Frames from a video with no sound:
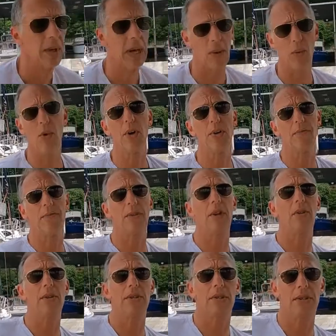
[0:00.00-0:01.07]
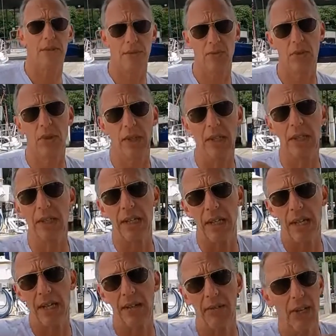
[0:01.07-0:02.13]
that water flow is really
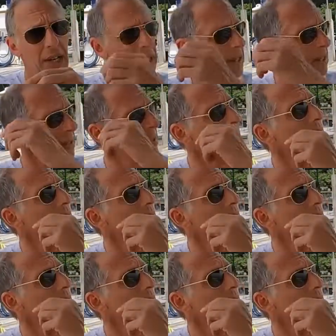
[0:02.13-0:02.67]
key, right?